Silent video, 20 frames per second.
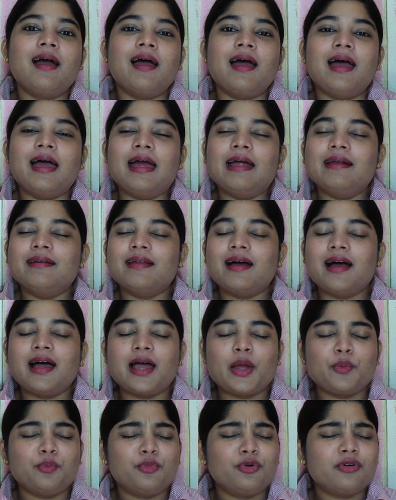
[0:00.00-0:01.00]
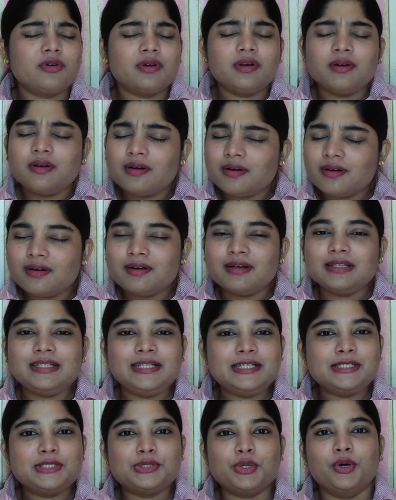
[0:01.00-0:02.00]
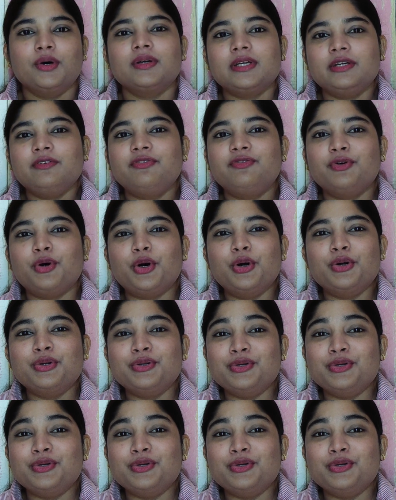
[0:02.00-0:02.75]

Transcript: And I'm really sorry for